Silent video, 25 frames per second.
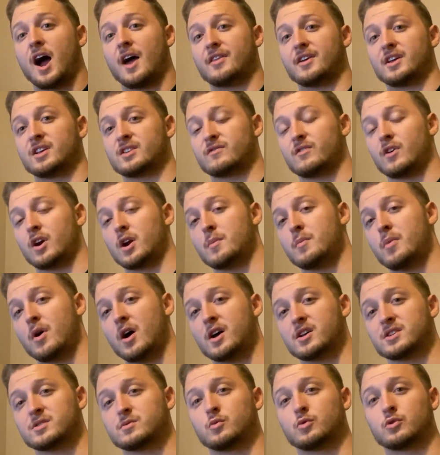I think it's very
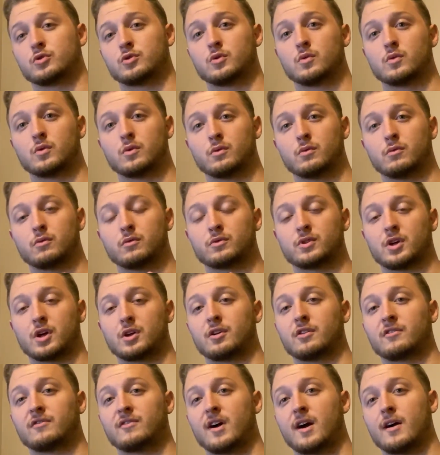possible to do it with
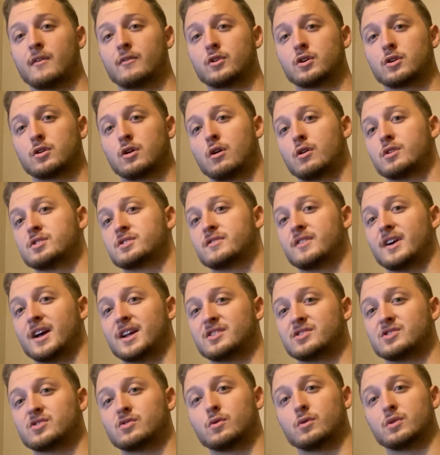under $500. I've
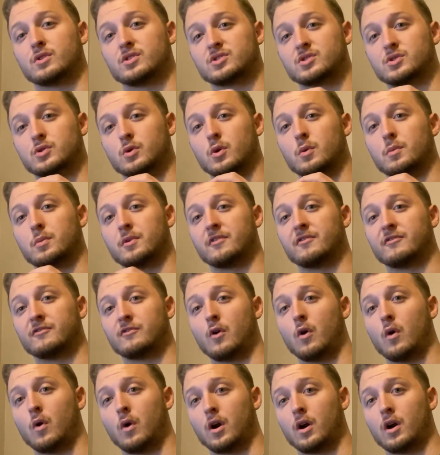had students do it
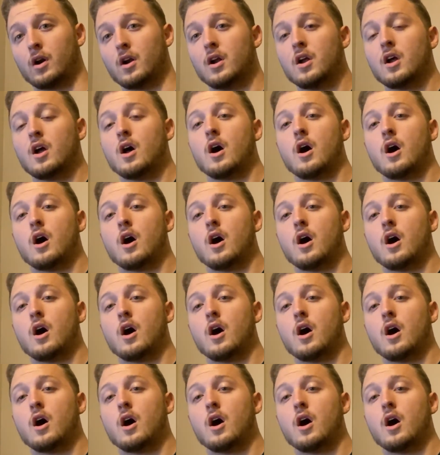before.